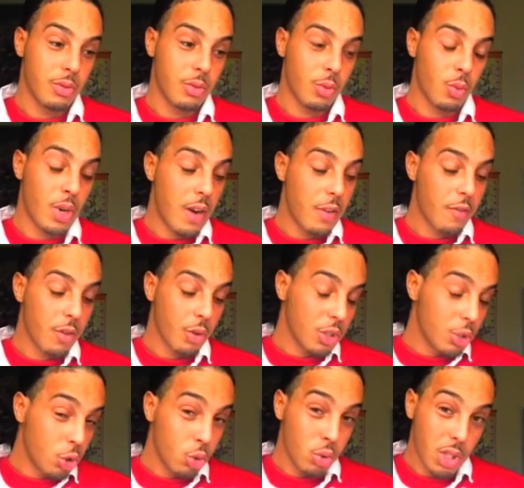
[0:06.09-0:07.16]
What I feel
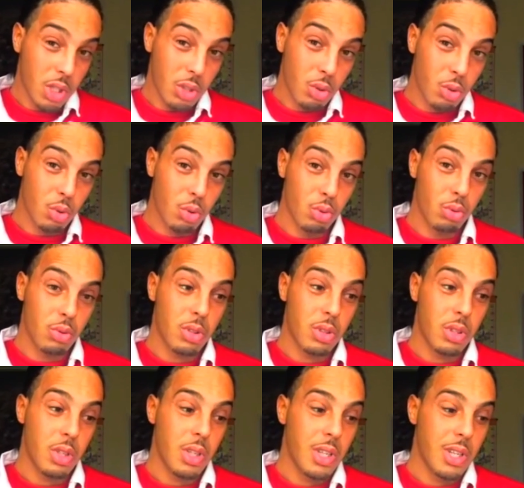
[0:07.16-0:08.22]
that you need to do,
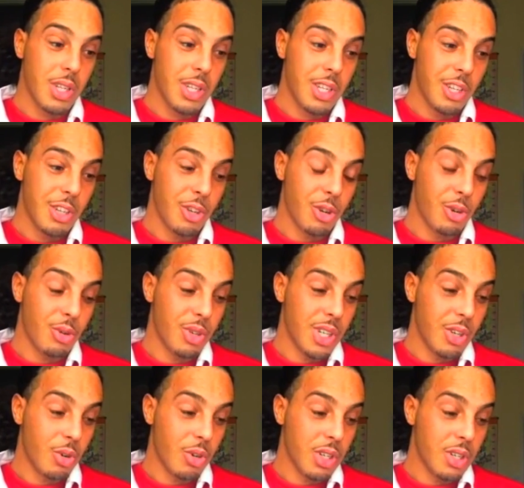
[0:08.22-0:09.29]
you know, in
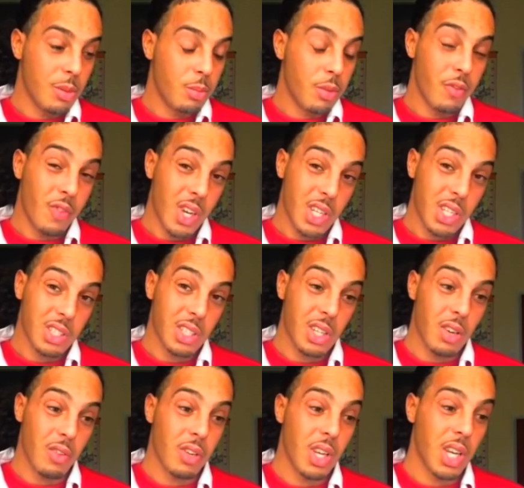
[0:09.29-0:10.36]
order to prevent
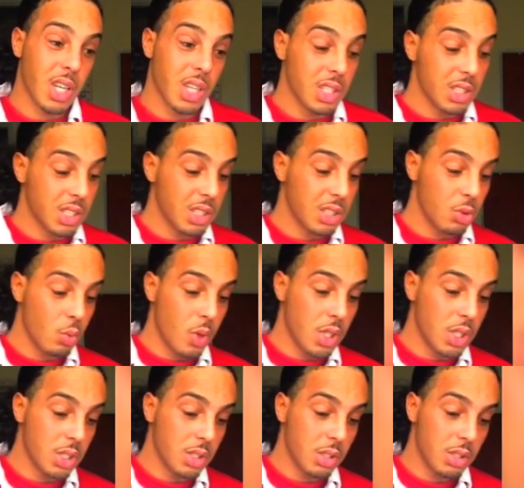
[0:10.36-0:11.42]
yourself getting in a
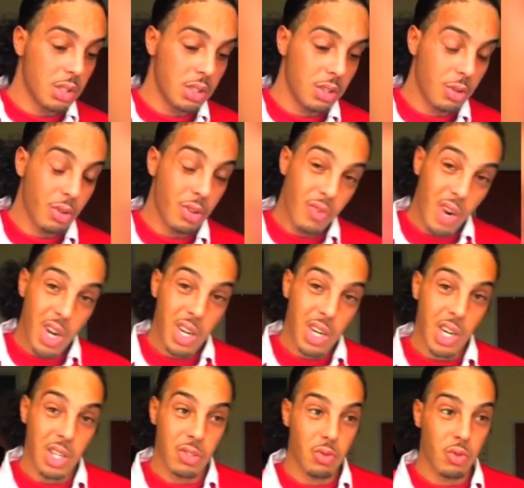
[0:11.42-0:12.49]
situation, you know, to
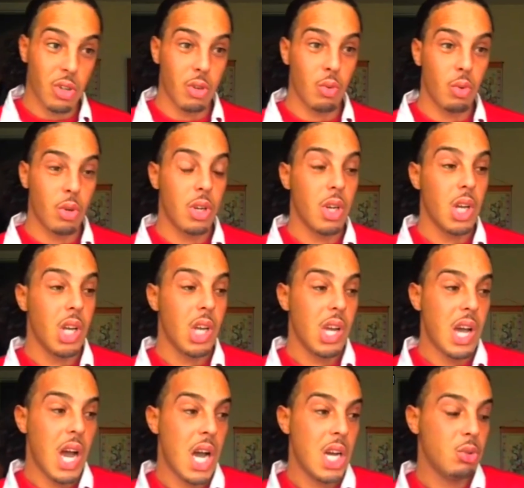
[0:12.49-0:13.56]
recognize well what
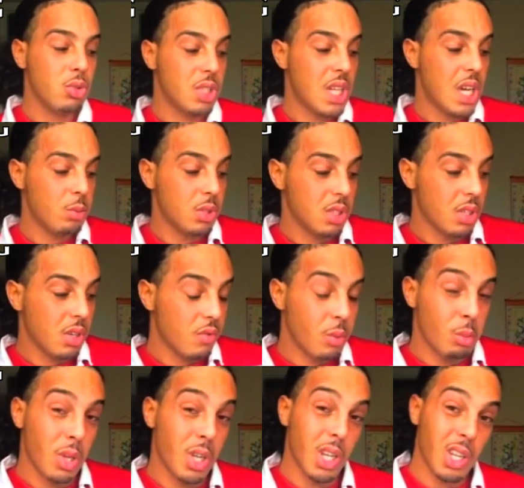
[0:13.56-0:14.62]
how you stop yourself from
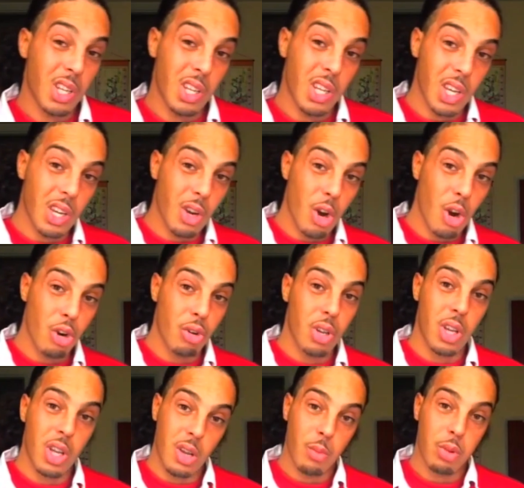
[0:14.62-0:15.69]
be getting hurt,
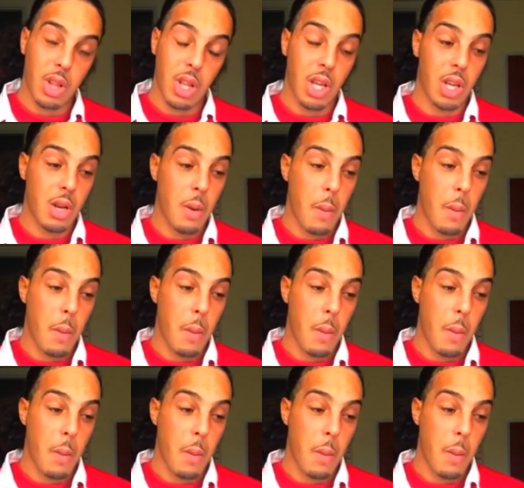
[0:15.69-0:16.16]
getting played.